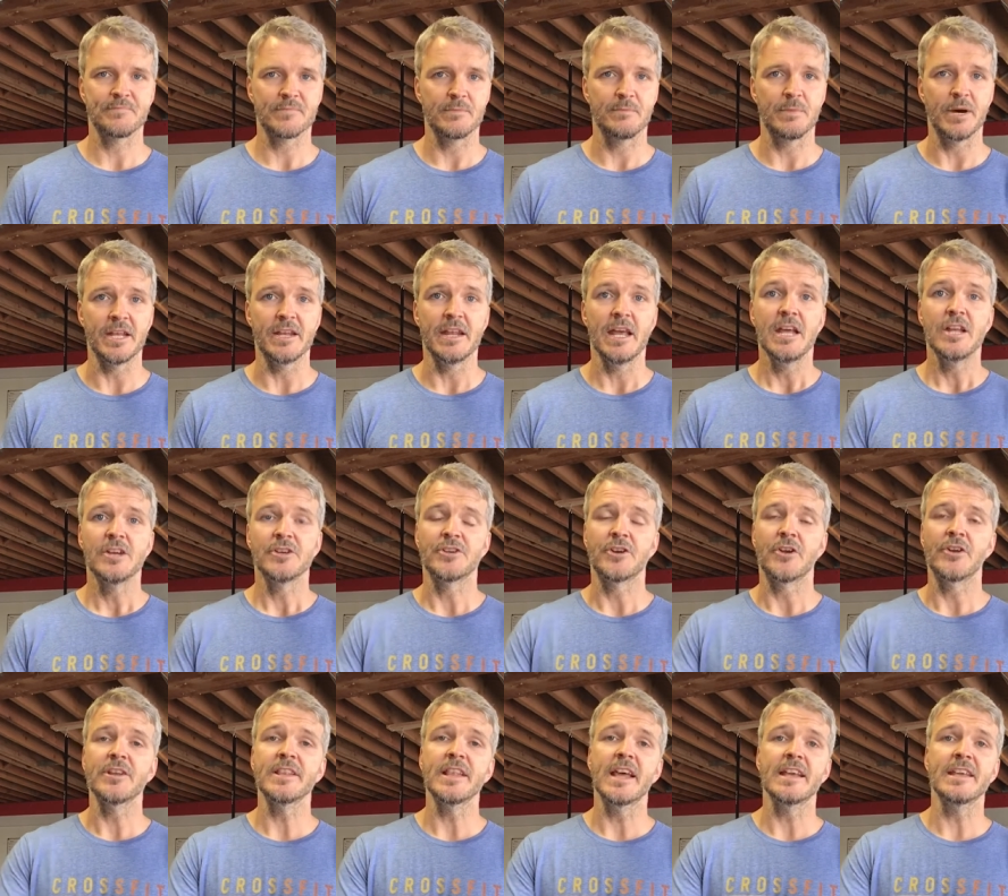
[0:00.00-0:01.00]
But
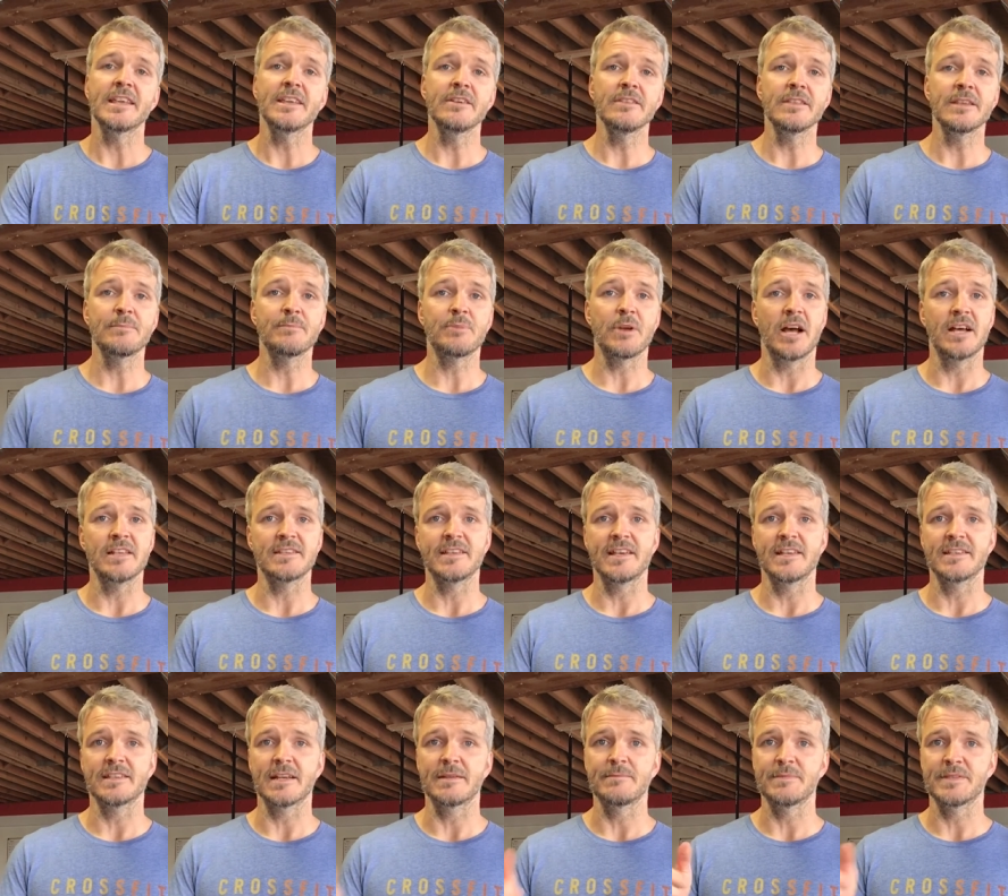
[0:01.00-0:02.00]
during that healing
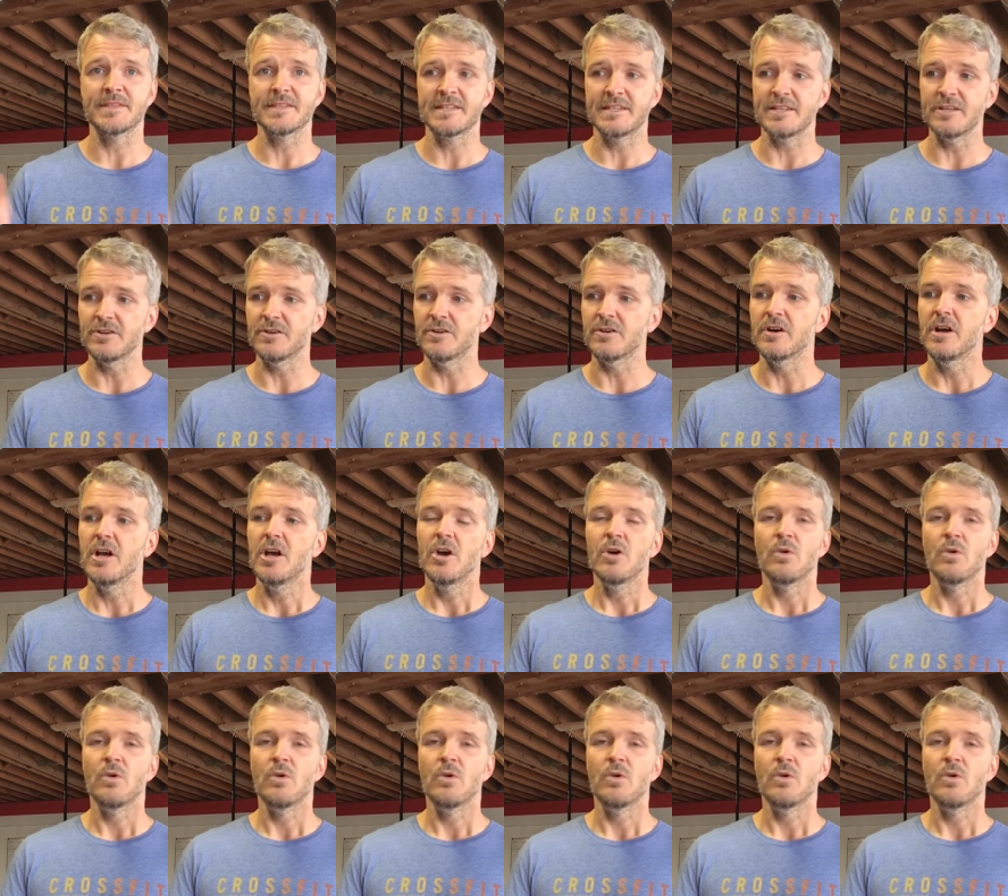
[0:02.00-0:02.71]
process, I'm still,